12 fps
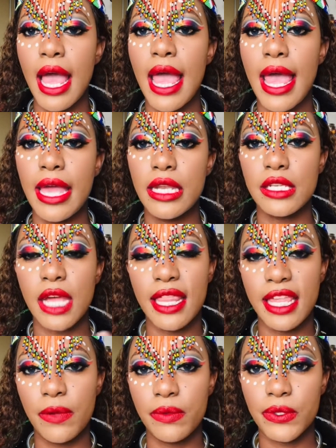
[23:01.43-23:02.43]
and I
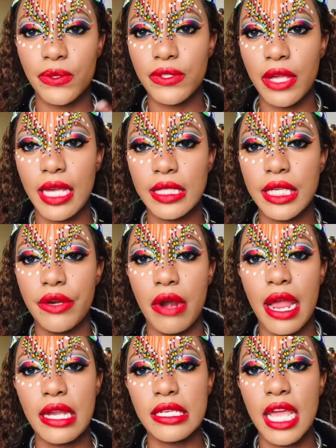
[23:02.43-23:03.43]
think it was also 80
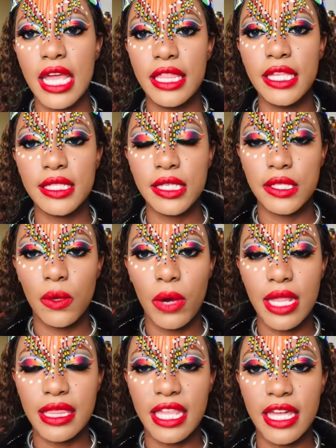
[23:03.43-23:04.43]
Rand. This is the
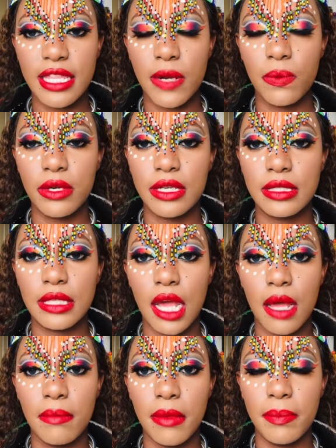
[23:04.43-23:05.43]
one thing that was
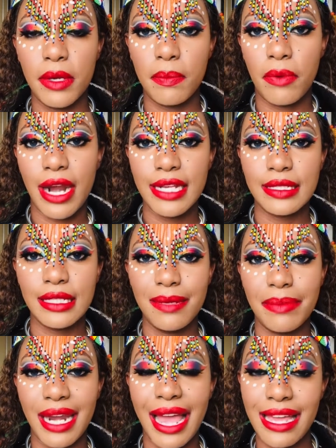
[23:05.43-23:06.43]
a bit pricey,
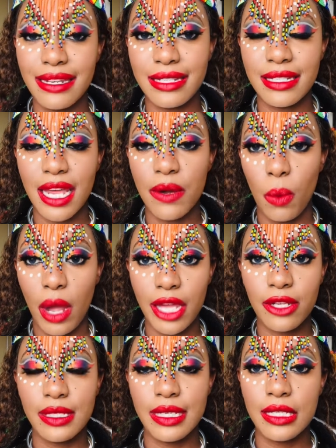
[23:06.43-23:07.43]
but I understand why,
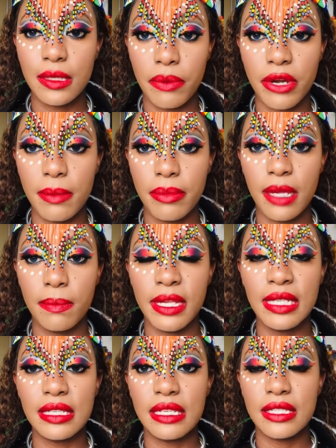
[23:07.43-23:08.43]
because it is a pretty big
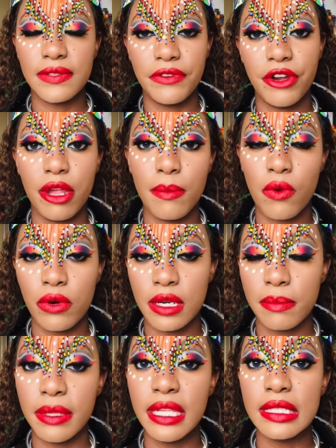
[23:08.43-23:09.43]
piece and it's a very
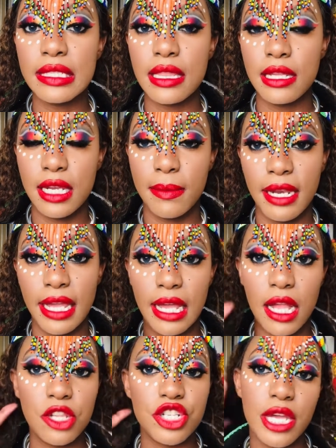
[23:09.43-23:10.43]
important piece in the Ndebele
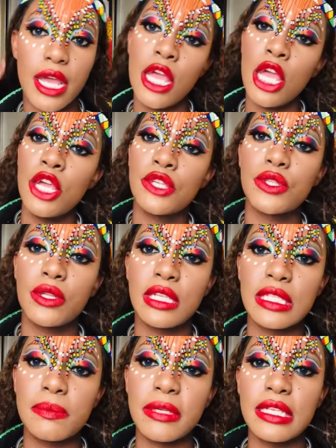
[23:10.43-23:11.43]
culture. So
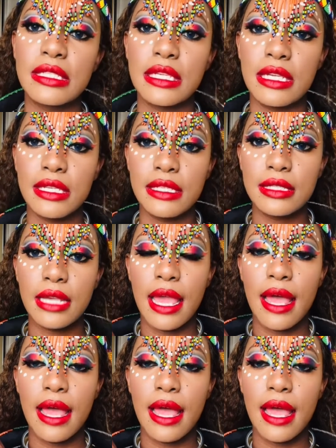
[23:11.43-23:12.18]
this piece is